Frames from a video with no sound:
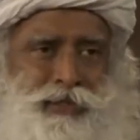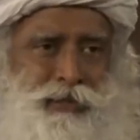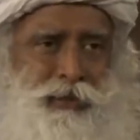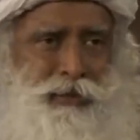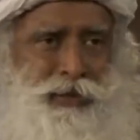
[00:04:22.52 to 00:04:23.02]

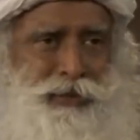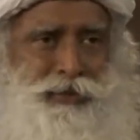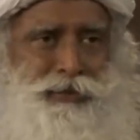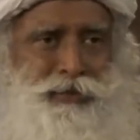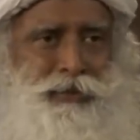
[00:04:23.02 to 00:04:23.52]
longing
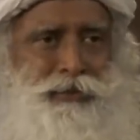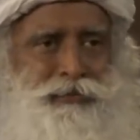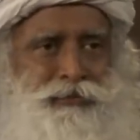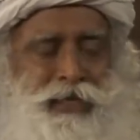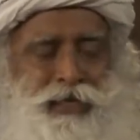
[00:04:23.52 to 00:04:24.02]
to know,
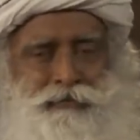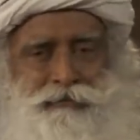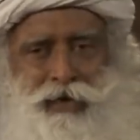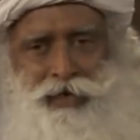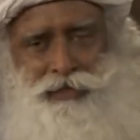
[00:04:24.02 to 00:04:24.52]
when it
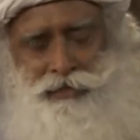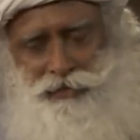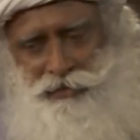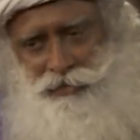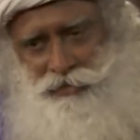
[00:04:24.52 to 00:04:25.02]

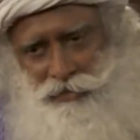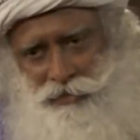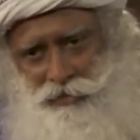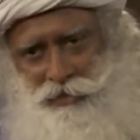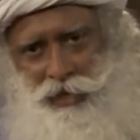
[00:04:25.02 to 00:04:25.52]
finds
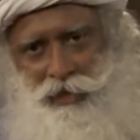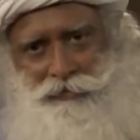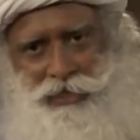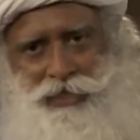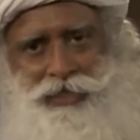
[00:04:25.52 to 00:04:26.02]
a
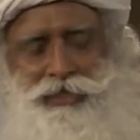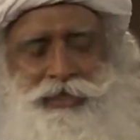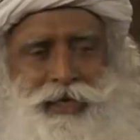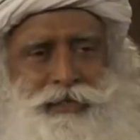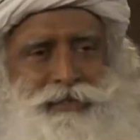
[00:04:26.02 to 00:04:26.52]
very
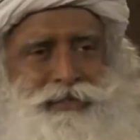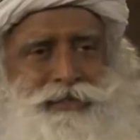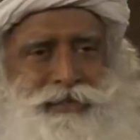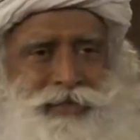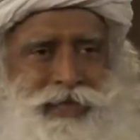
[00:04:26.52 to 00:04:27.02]

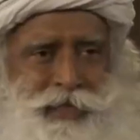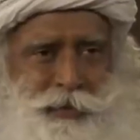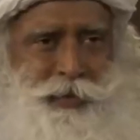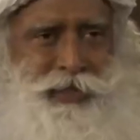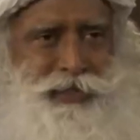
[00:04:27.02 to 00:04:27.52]
intense
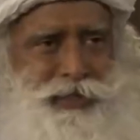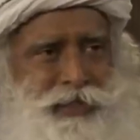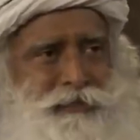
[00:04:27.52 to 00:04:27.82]
expression in the